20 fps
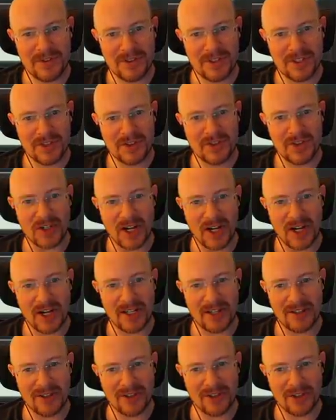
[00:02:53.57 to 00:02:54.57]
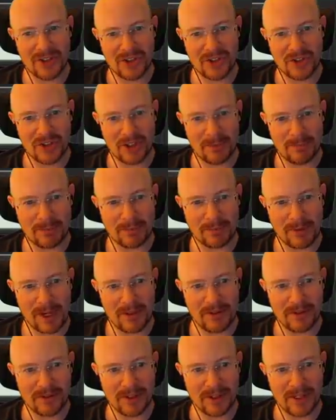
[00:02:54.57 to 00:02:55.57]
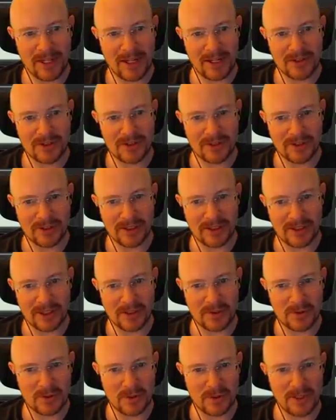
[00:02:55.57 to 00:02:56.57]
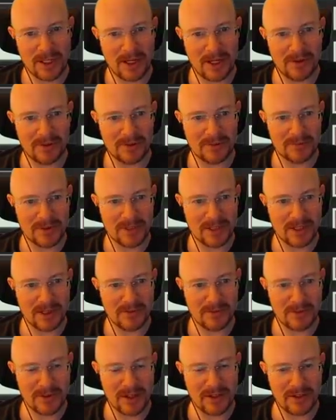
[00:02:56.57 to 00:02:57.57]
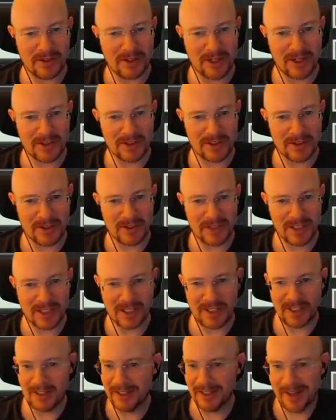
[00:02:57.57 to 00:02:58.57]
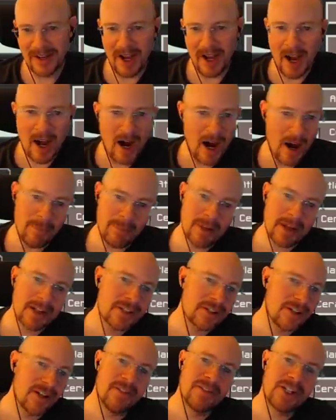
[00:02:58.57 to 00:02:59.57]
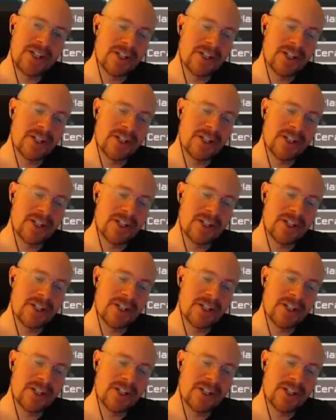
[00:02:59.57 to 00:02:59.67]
designed the ship rather than actually like drew it out himself rather than actually using a picture of a